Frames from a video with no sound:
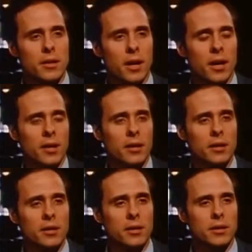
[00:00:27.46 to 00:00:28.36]
Yeah,
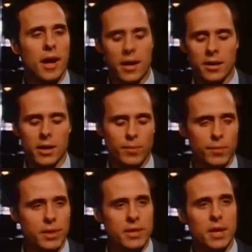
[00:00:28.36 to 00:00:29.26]
he died a couple
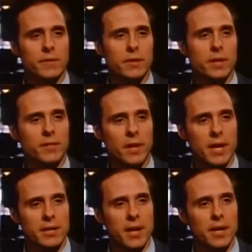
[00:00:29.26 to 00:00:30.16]
minutes after you left last